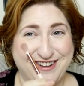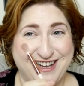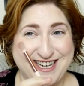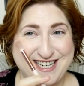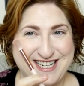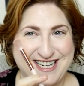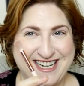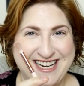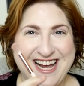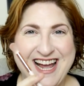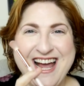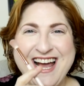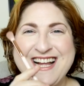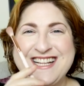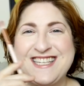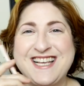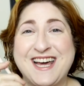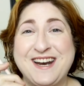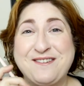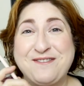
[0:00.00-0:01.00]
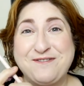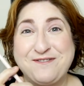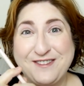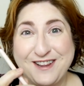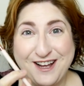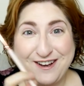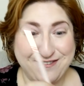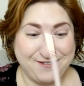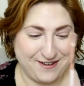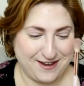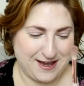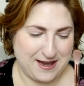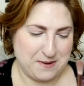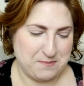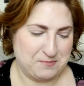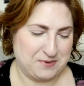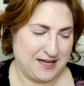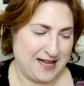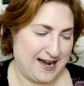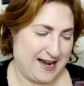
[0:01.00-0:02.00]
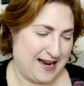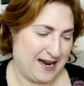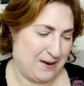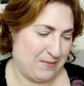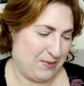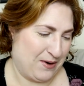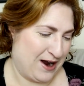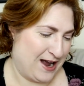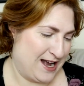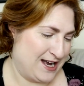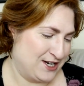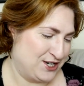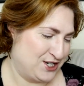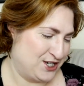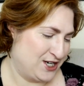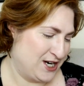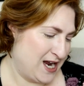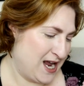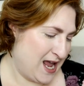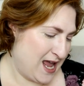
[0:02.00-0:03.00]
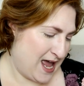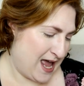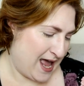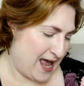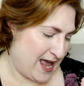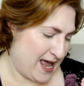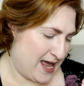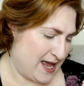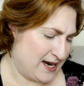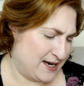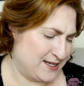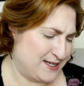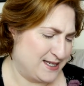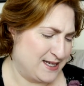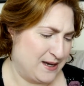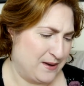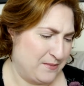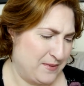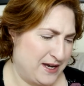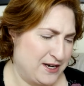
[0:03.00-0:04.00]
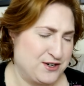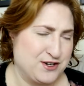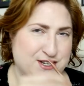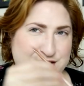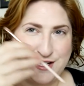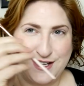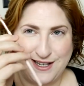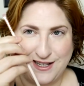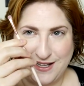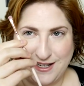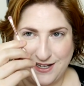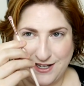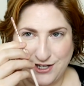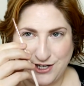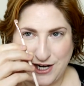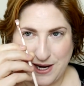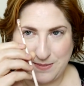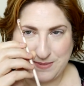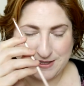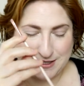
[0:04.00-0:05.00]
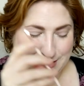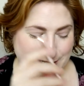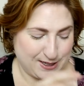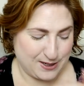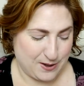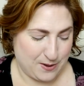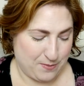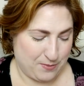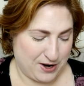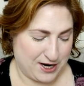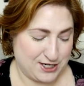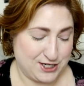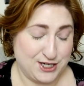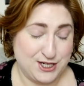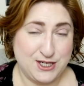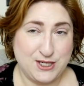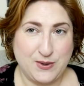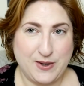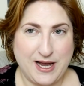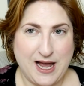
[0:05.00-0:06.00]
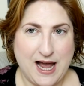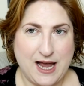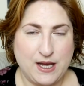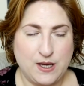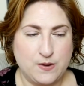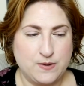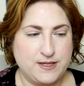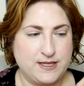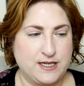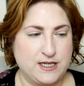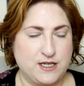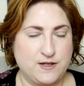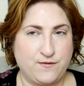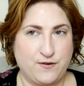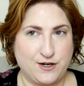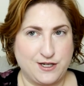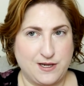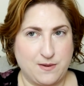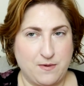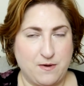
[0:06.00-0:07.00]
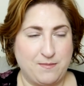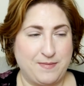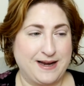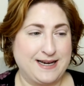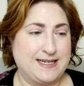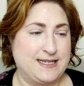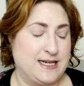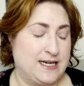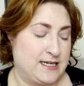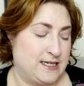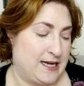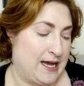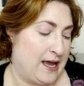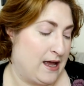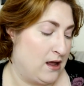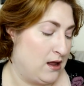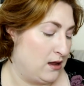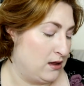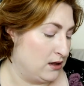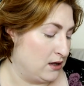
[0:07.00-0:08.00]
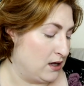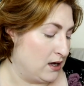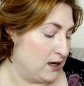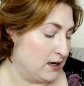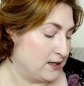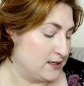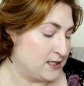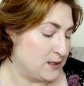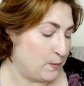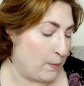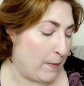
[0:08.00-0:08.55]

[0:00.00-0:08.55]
fleshy. It's got a fluffy blending brush and some interestingly shaped little brushes. So I, I, use this for some of my detail looks,